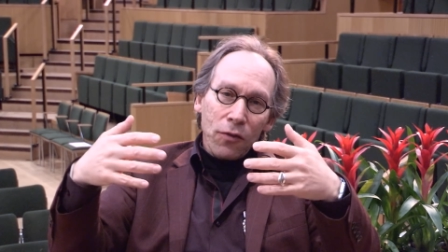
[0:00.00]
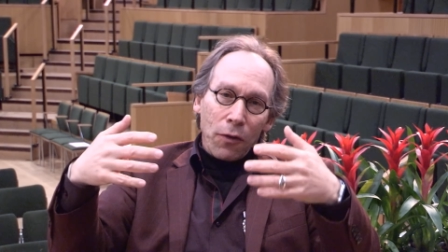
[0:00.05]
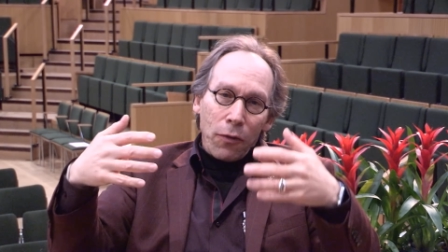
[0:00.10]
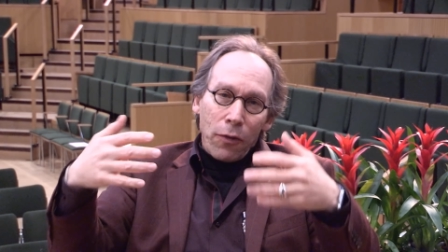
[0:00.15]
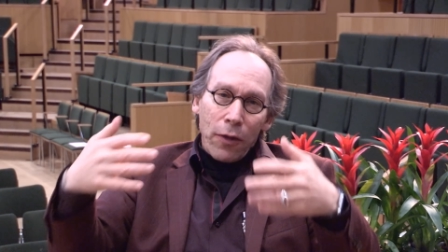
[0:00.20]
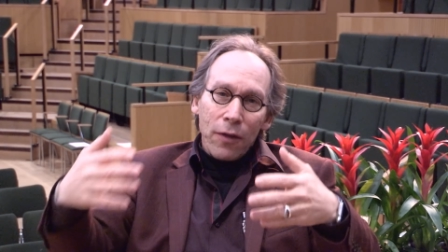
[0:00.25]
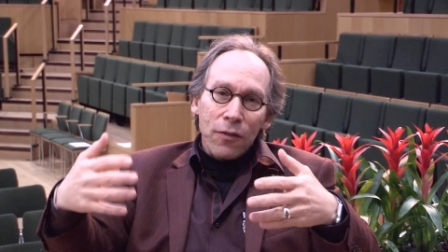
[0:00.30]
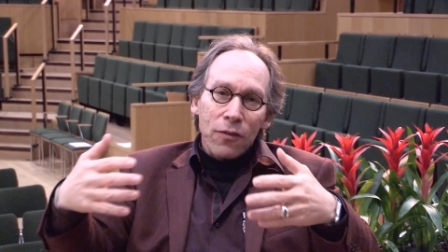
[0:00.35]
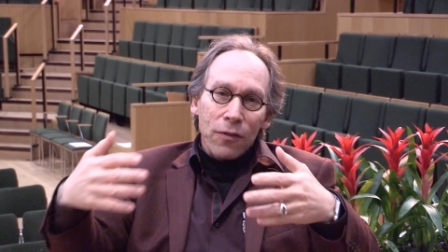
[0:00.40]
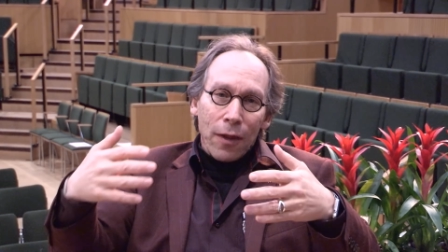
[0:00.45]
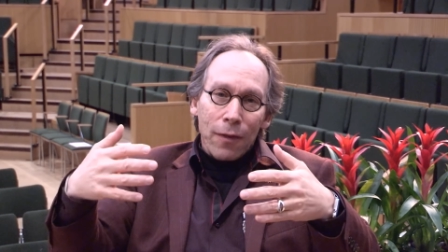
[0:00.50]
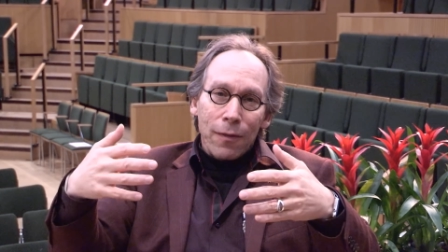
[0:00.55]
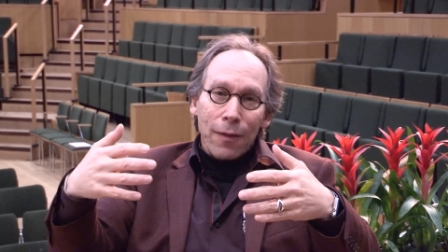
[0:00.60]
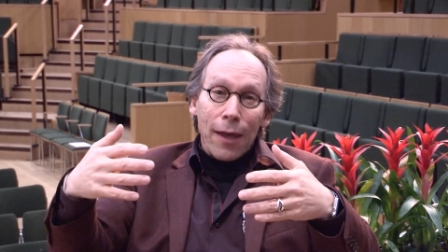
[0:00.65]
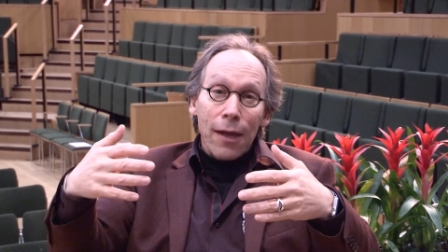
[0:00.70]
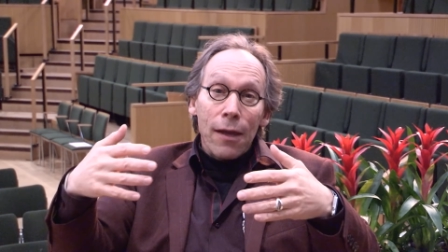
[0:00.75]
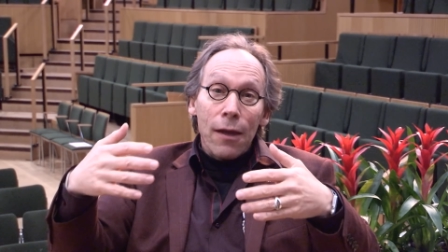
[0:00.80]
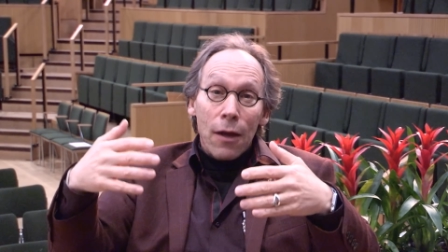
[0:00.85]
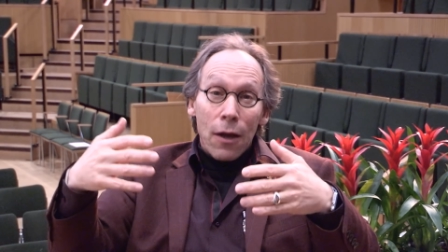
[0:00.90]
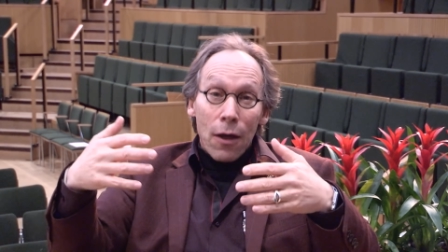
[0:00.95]
and things that
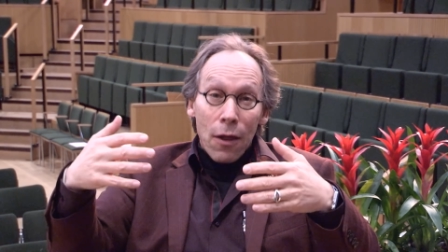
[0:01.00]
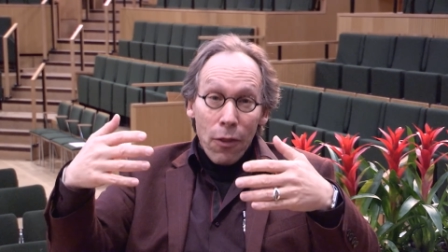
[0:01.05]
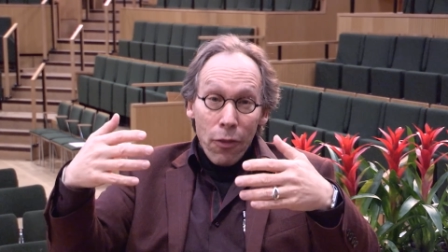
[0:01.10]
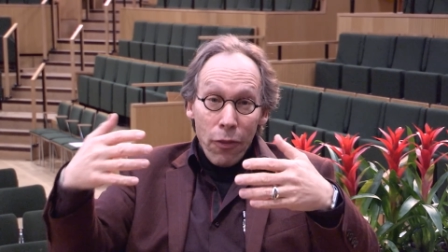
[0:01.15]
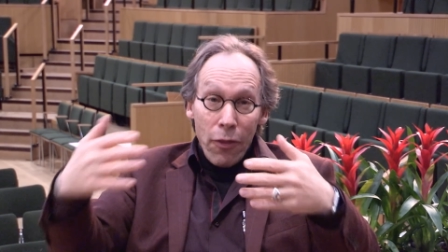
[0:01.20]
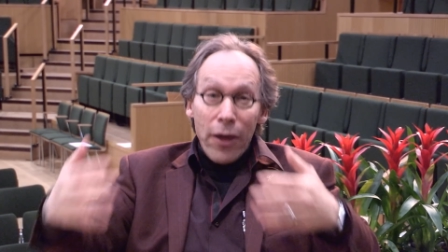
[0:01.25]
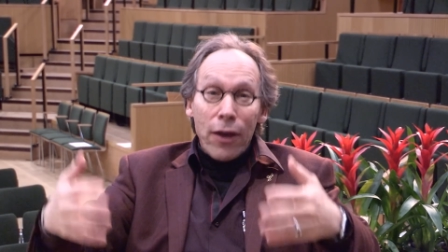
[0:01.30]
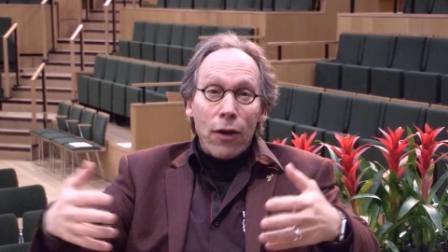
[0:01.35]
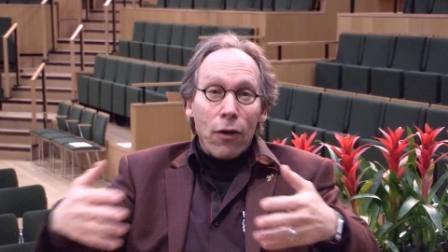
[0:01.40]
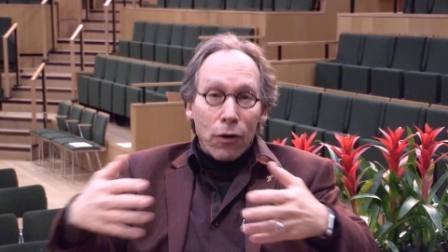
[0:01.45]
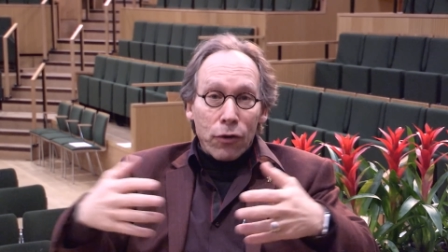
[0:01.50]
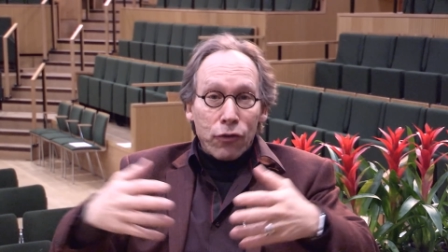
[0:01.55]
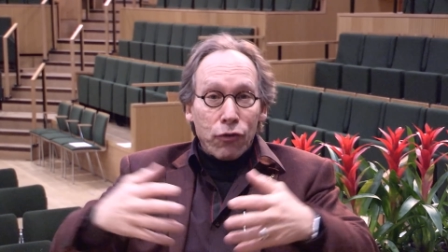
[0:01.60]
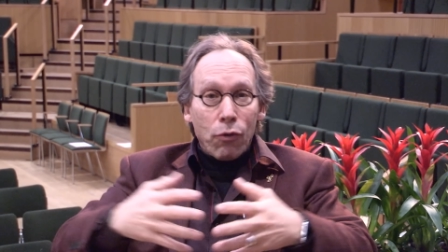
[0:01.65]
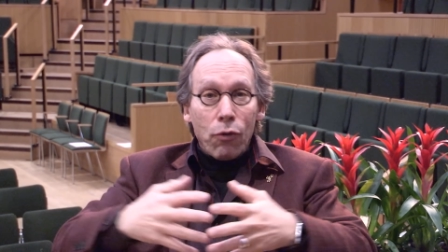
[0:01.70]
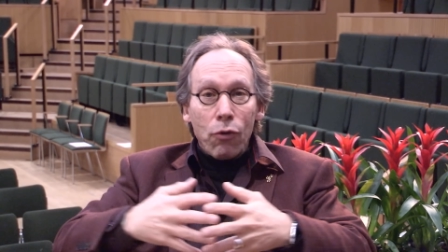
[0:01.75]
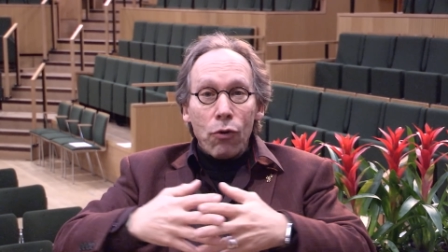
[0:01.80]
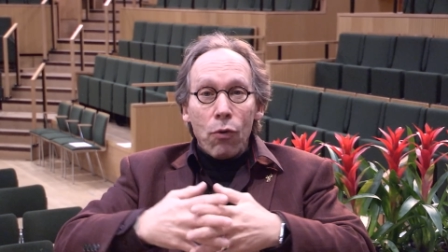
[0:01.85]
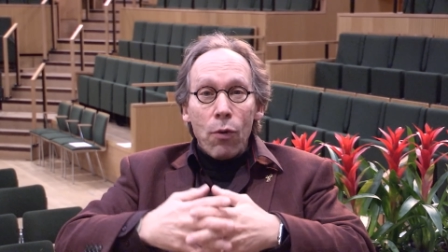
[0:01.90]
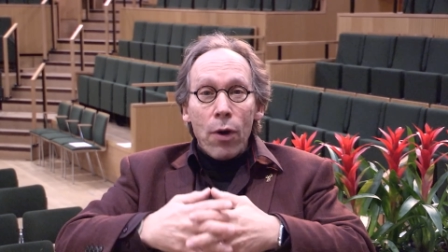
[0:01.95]
they think are
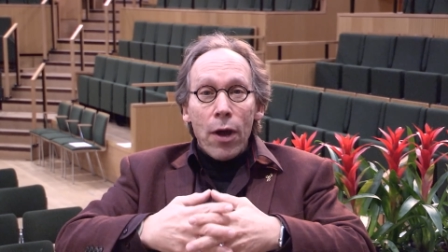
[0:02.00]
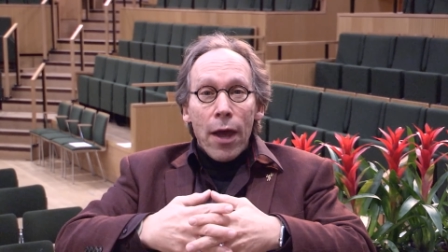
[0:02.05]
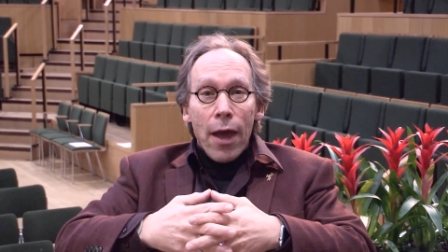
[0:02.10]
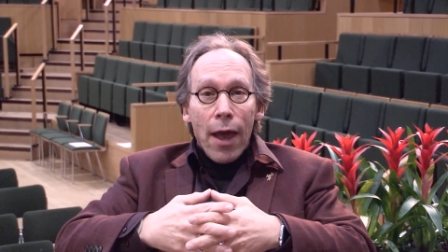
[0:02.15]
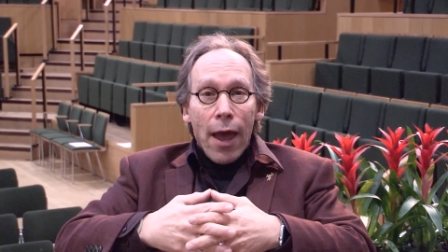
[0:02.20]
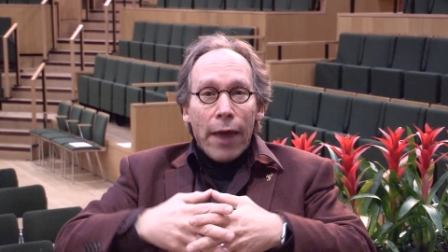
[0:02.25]
true,